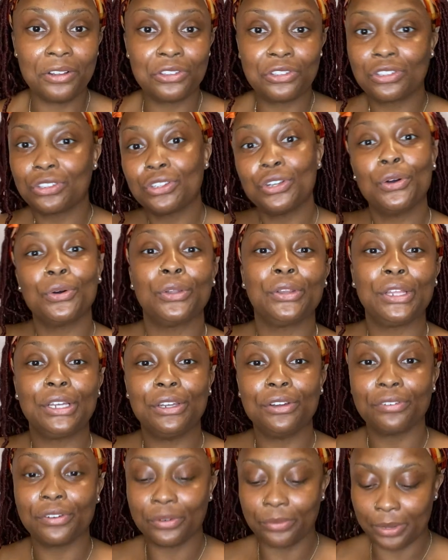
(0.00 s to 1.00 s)
totally
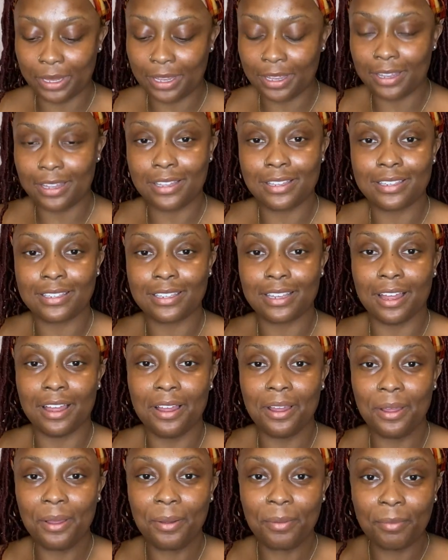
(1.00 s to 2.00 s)
different ways.
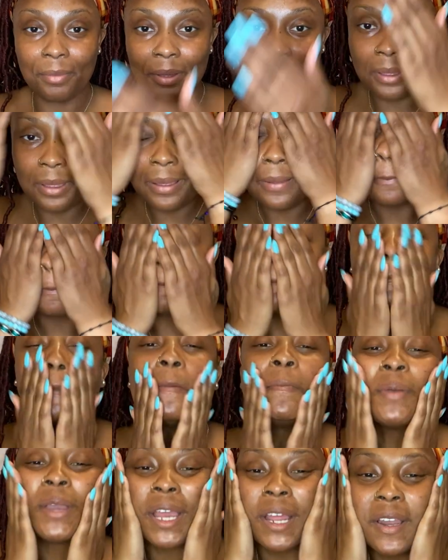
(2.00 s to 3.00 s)
The
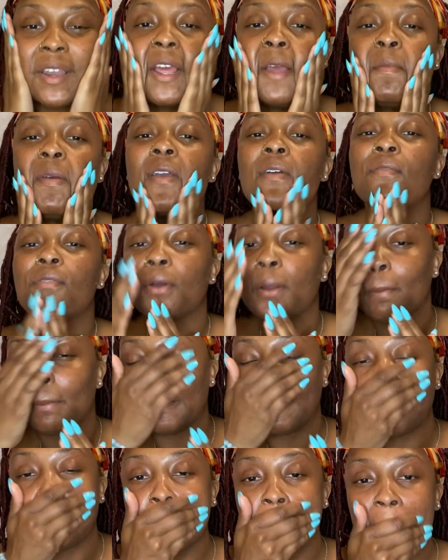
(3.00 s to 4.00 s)
pandemic for
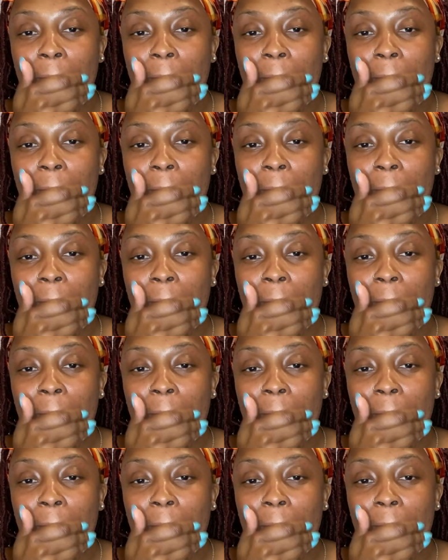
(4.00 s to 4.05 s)
me